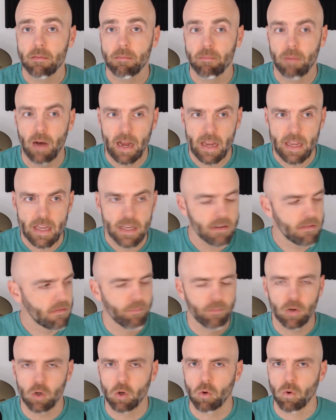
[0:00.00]
buy it?
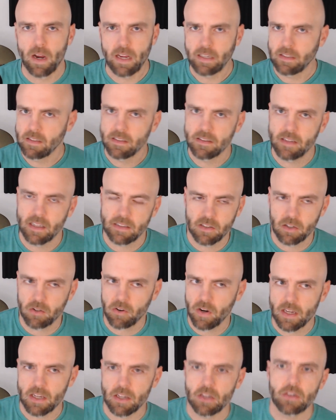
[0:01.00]
Great. That's a
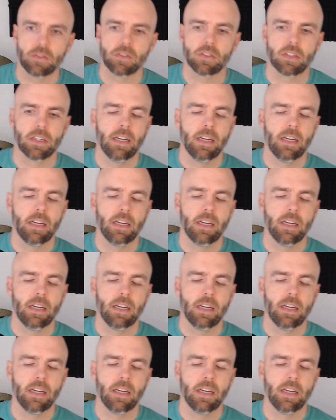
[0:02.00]
great use.